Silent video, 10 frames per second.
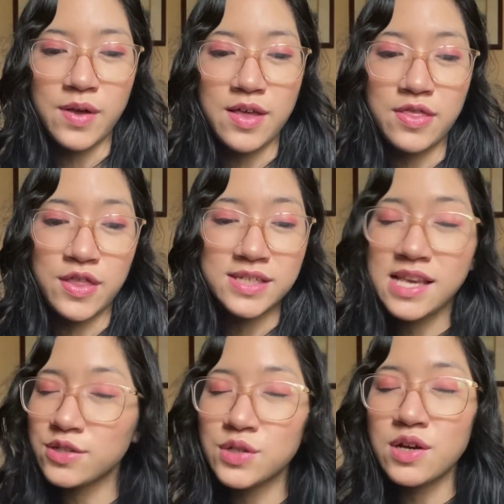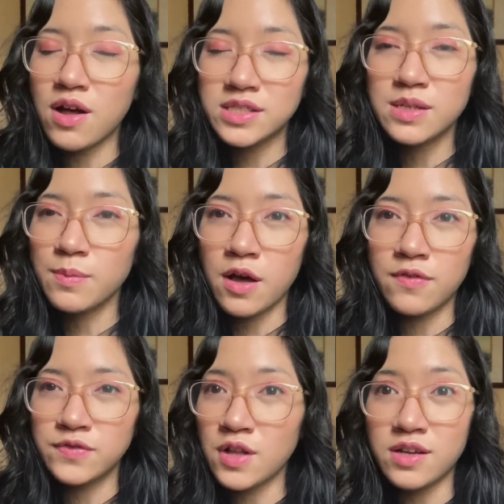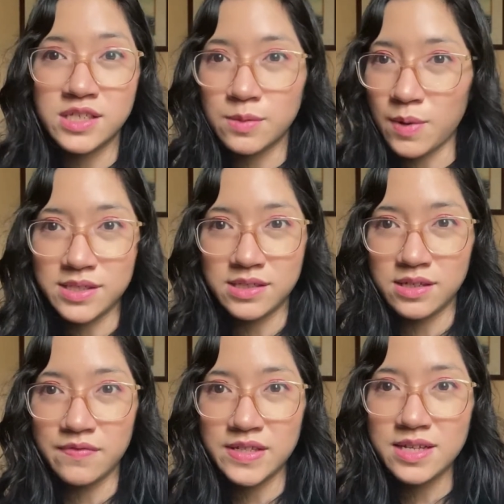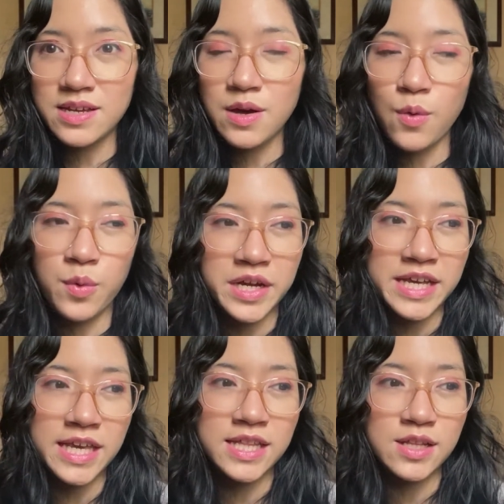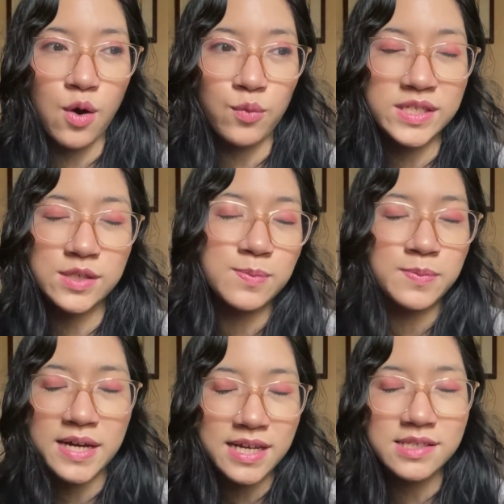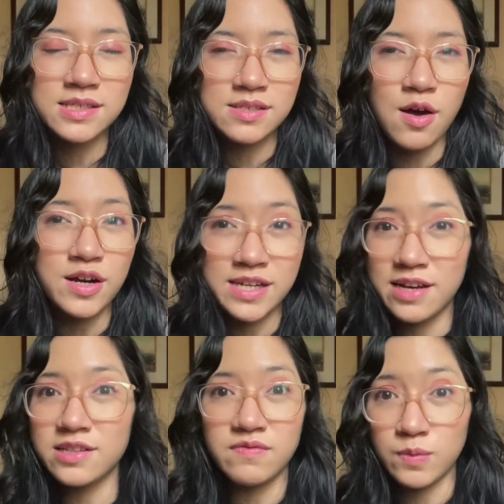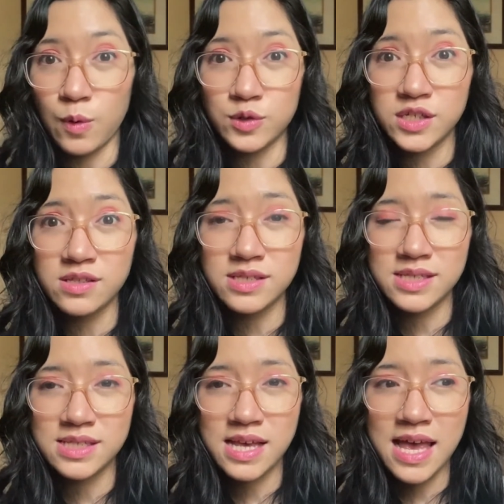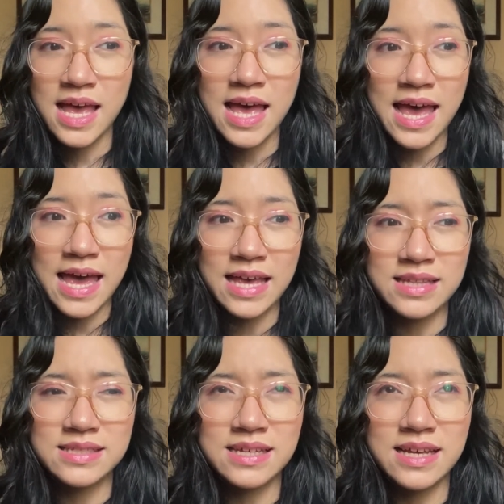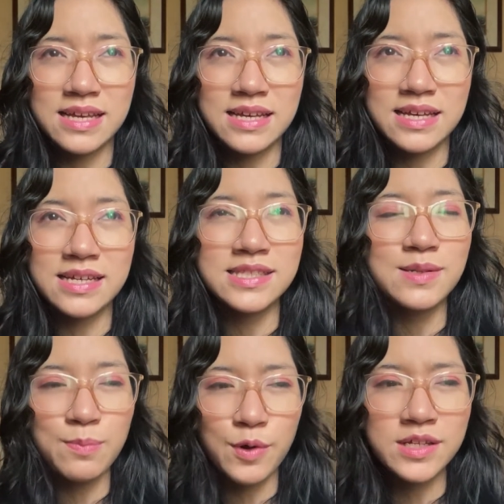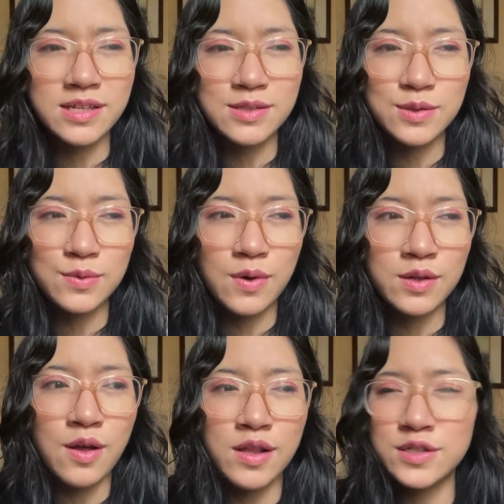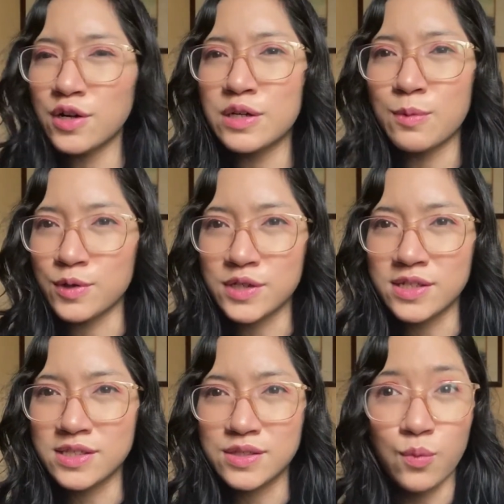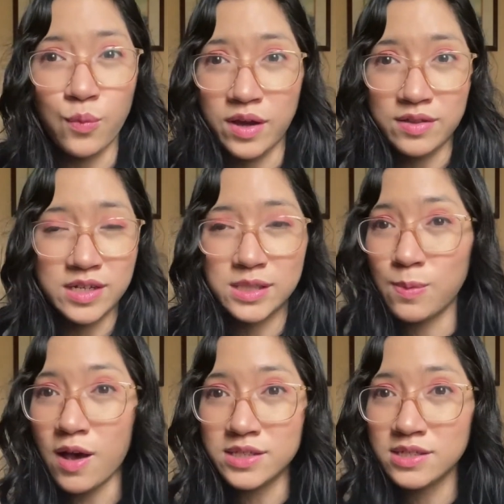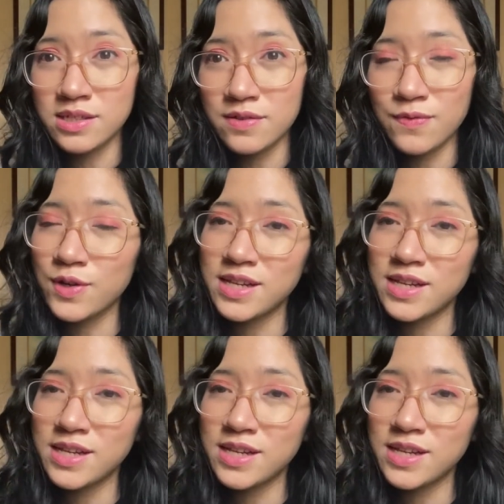There's actually a concept of toxic positivity wherein we suppress our negative emotions, and it's important to acknowledge our emotions, whether it's positive or